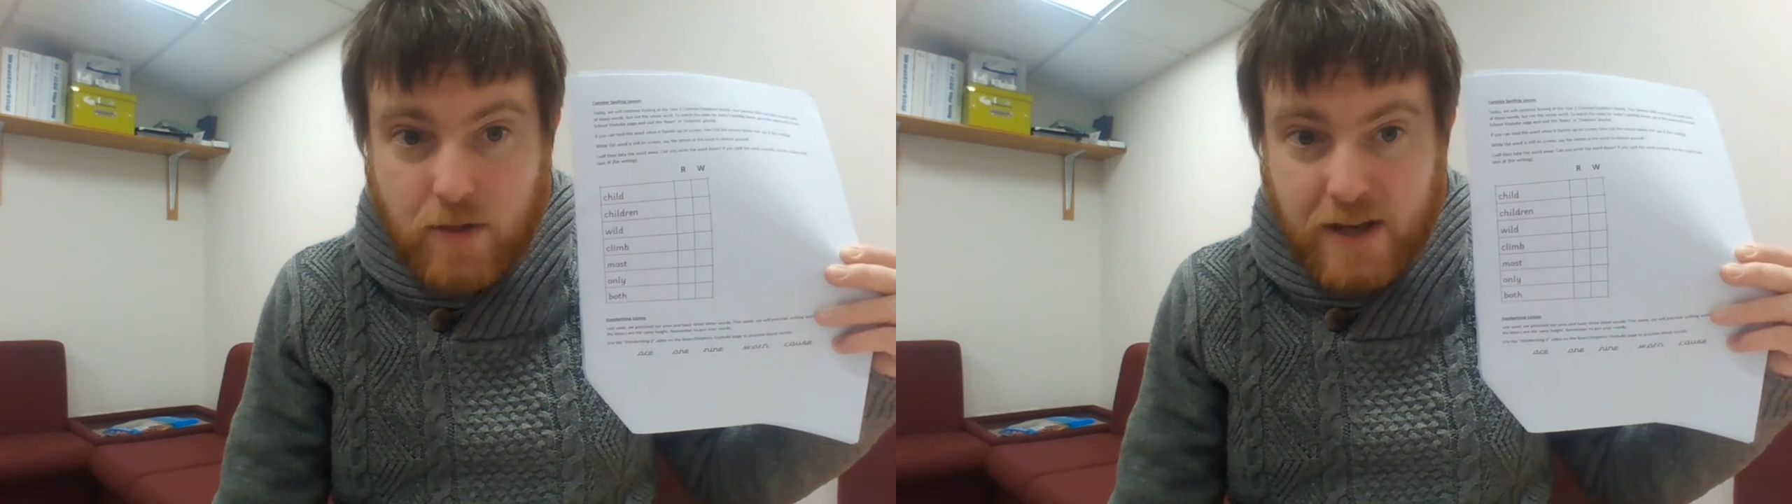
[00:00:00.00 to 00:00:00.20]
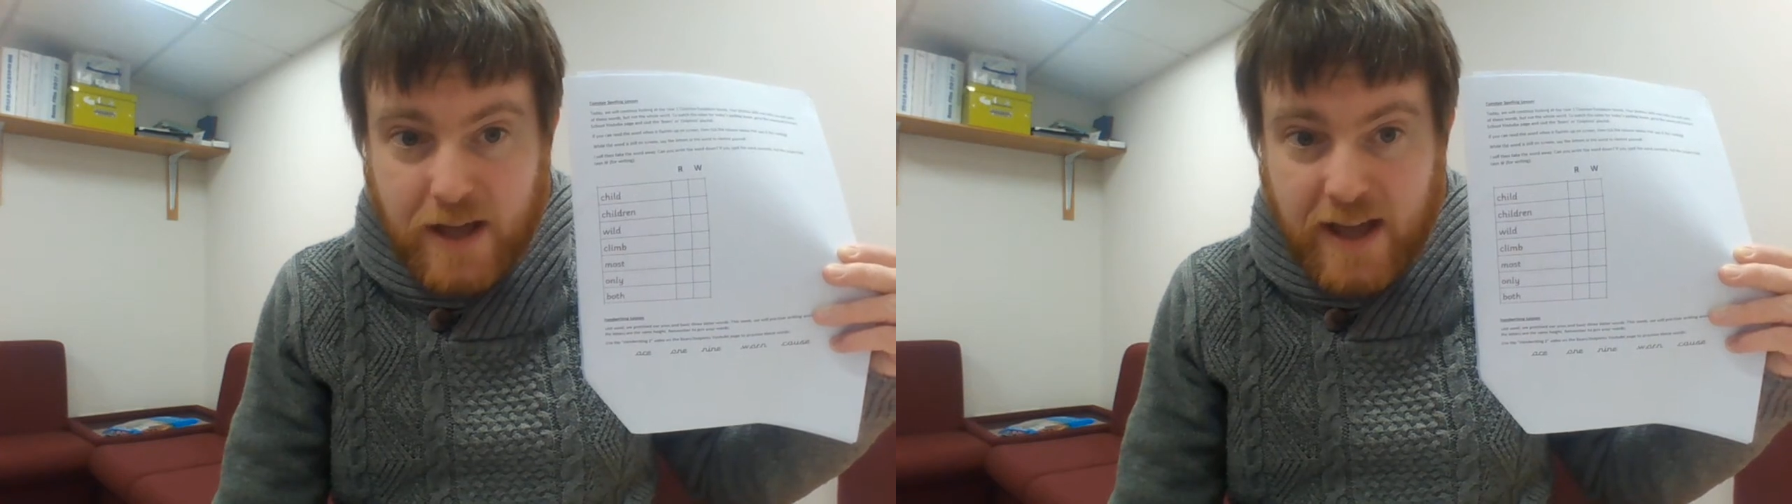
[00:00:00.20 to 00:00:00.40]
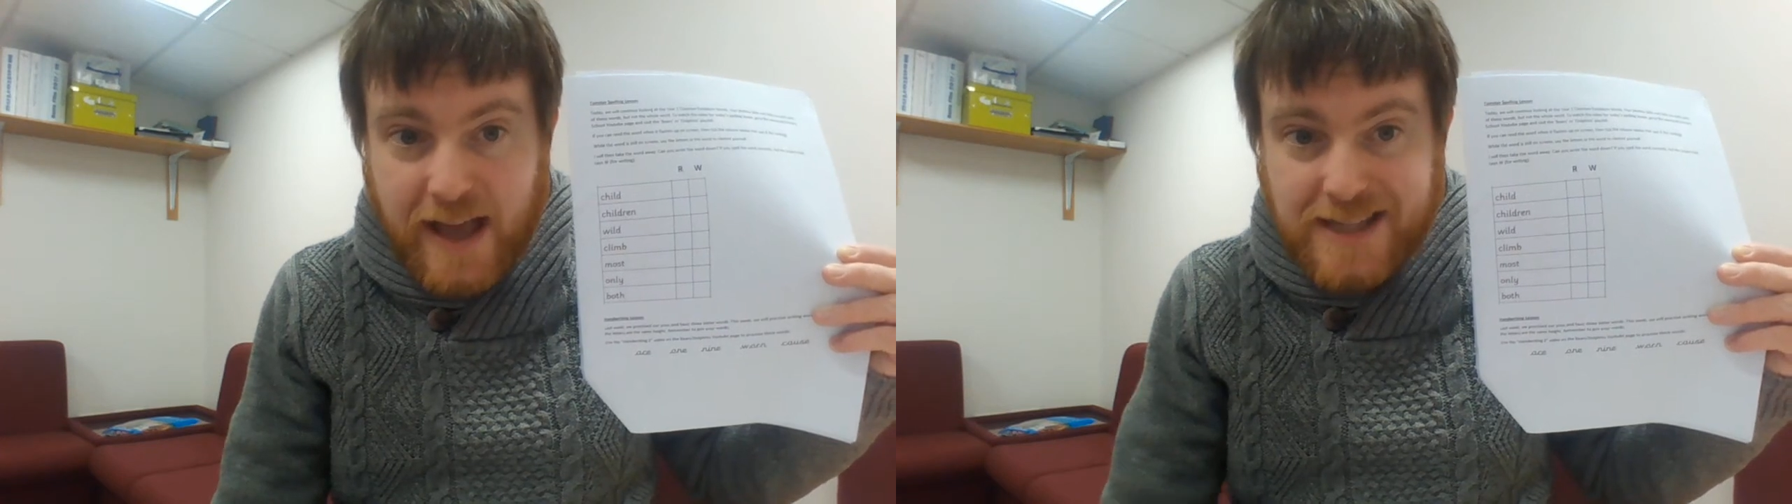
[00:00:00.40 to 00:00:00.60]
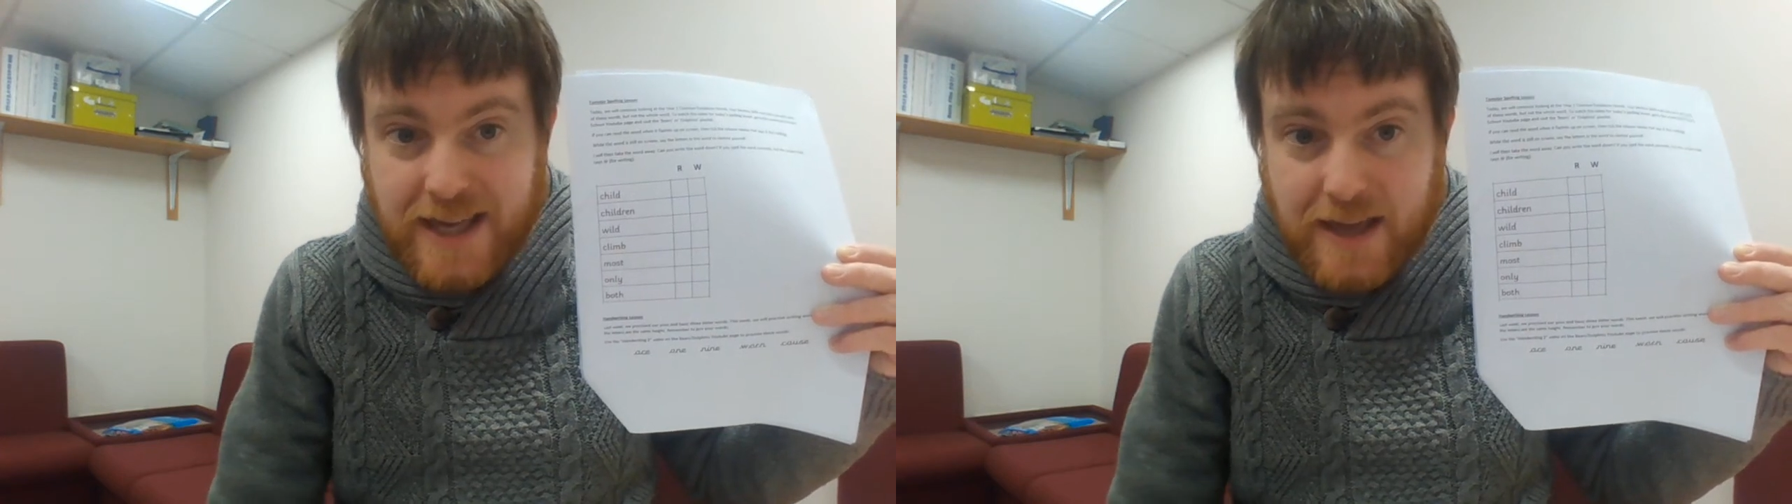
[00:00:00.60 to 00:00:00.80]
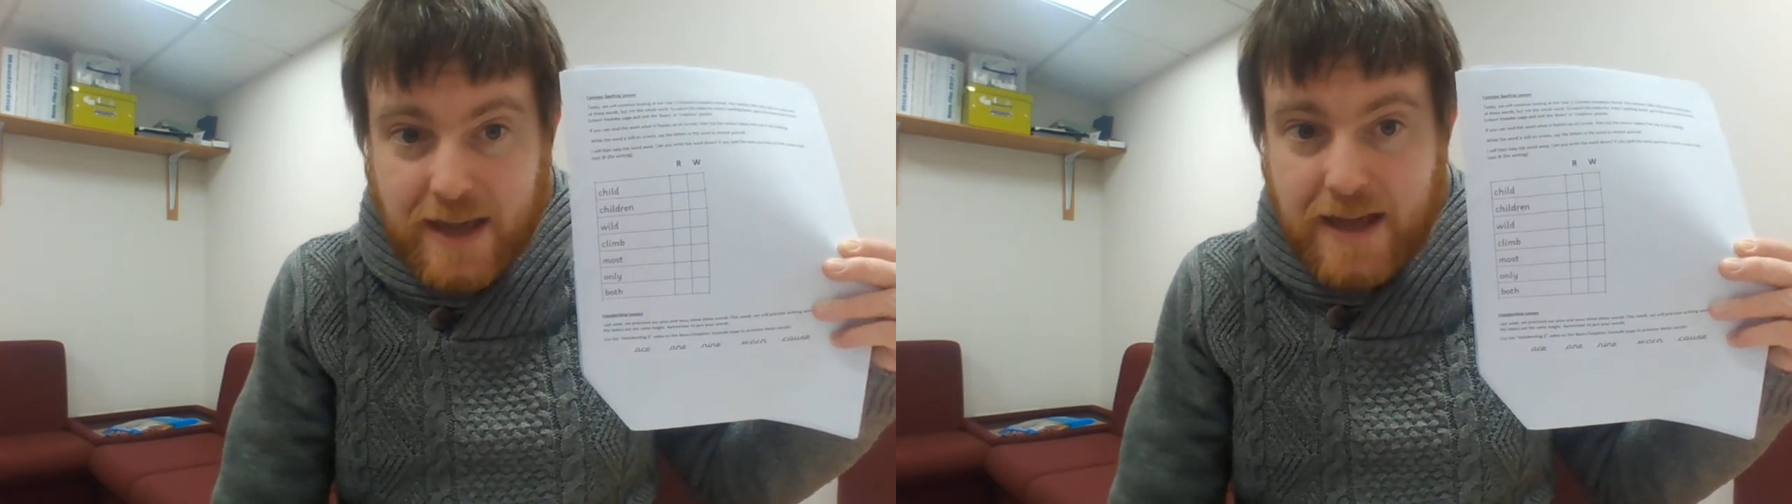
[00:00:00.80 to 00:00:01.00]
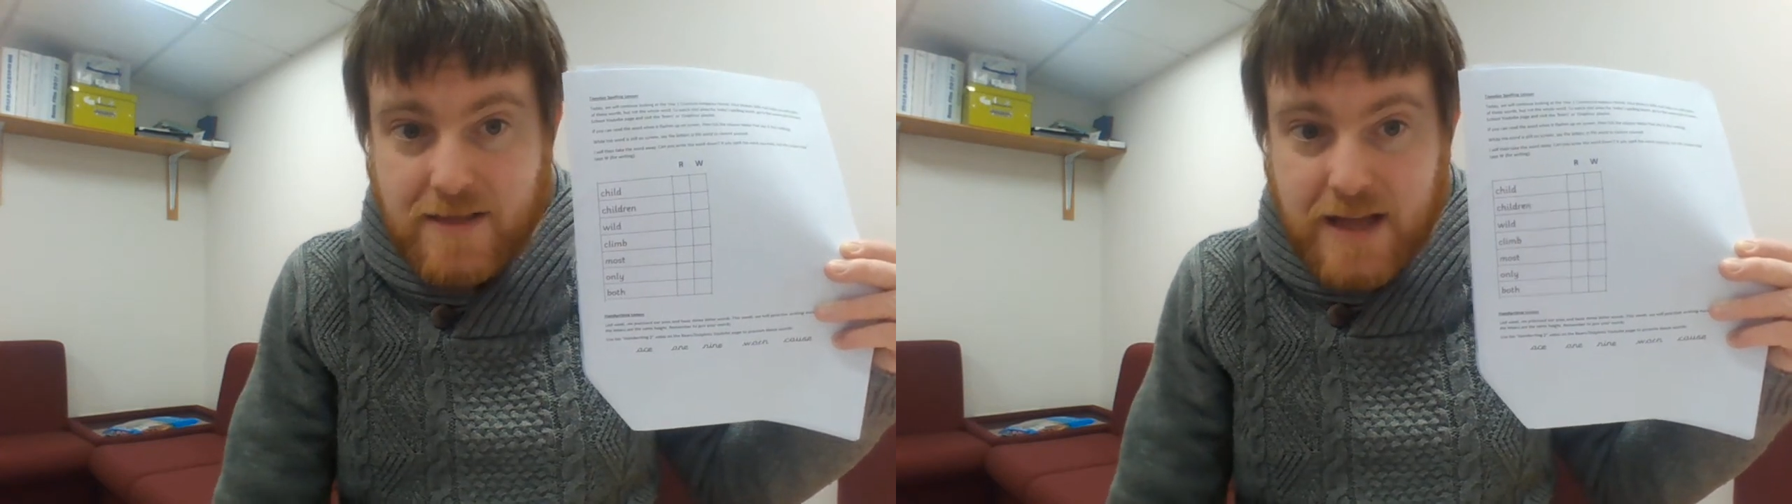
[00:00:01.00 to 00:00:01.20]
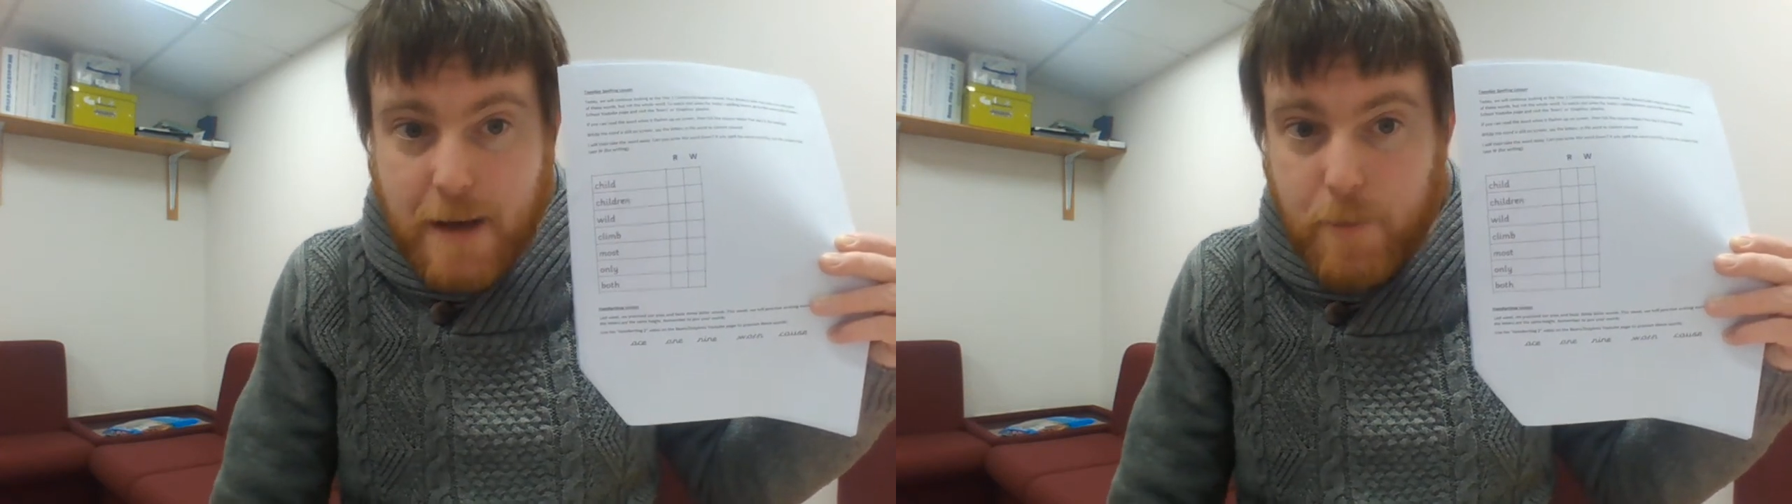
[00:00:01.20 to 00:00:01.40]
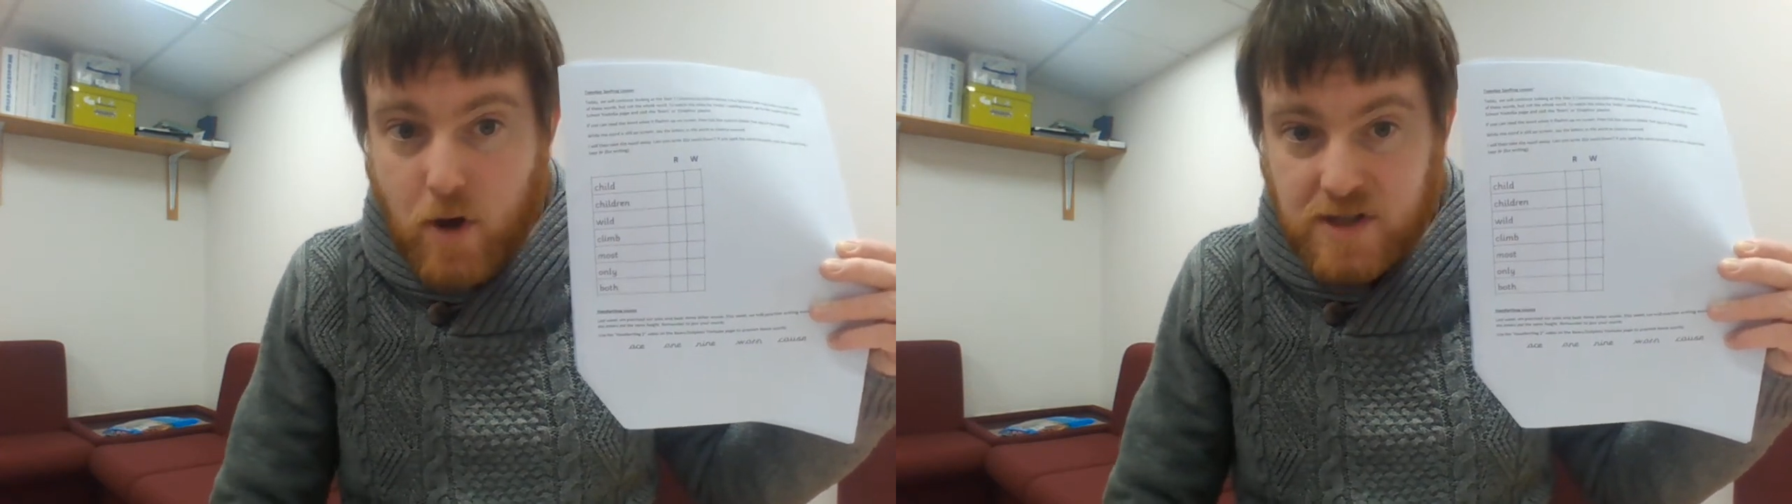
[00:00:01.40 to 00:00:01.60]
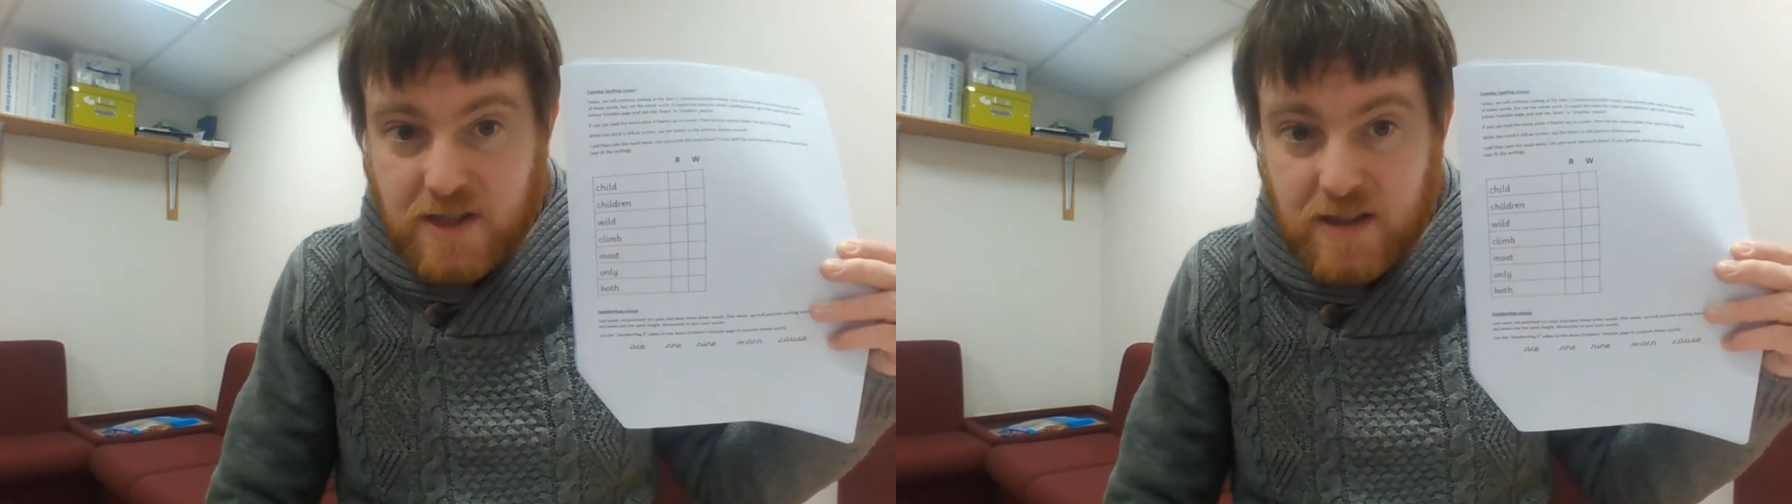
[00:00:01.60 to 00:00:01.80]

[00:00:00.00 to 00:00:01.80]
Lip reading: then you can get a tick in that box.